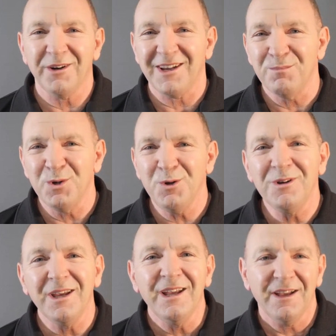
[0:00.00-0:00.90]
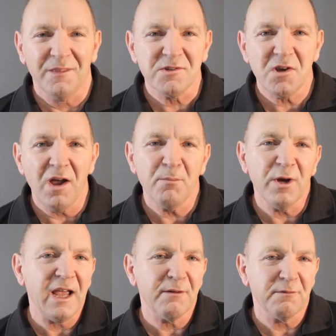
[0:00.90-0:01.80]
on our mood and the time we
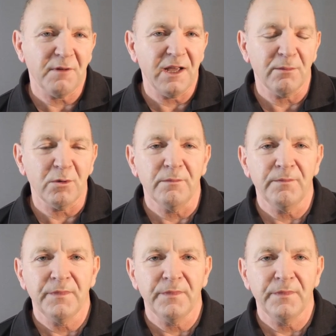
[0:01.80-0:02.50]
have available.